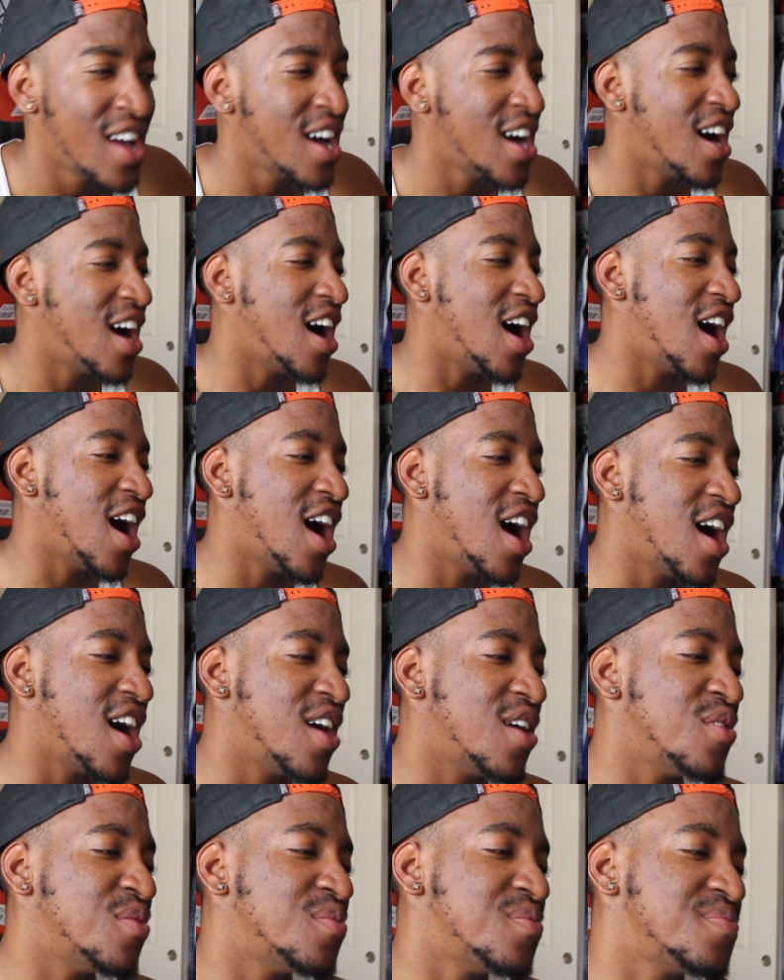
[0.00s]

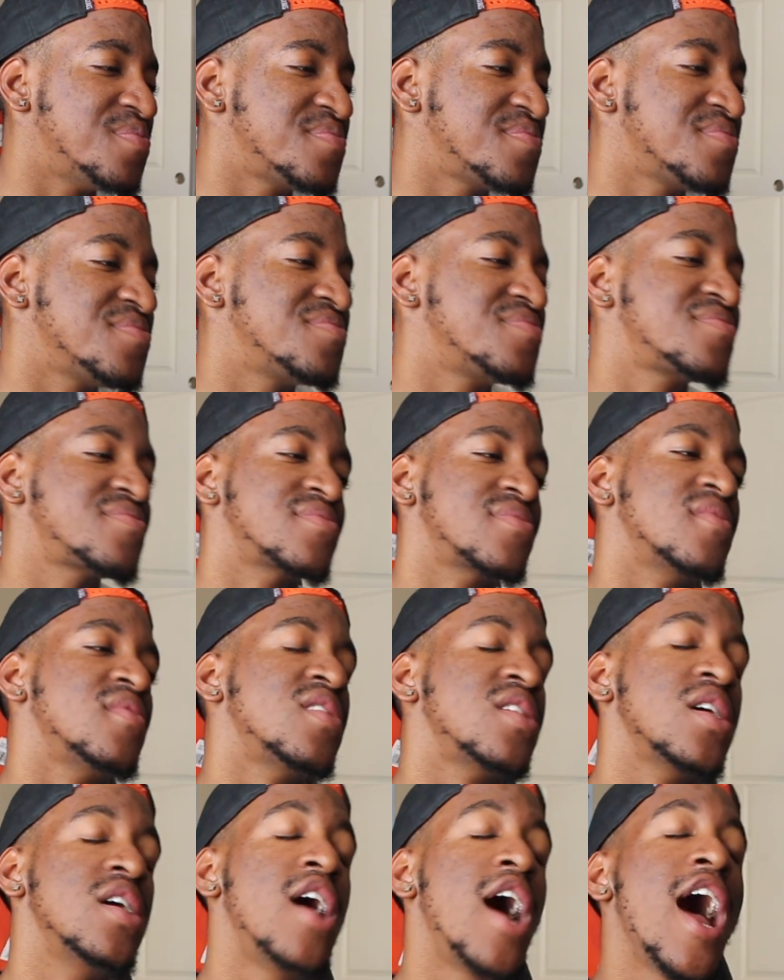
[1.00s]

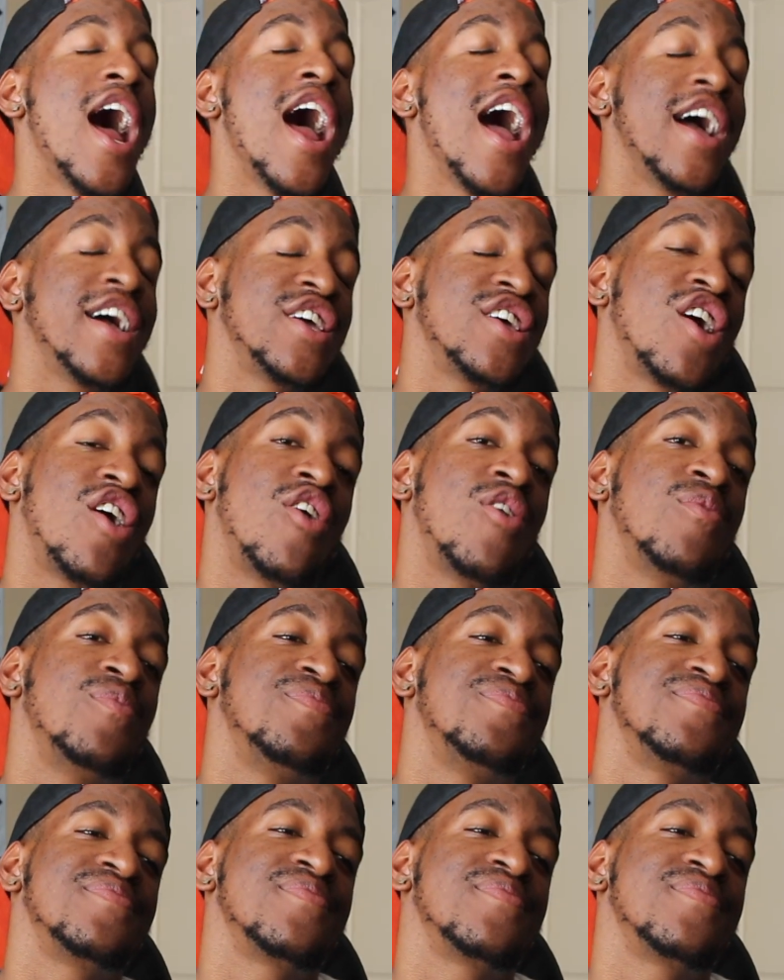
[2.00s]
Alright, yo.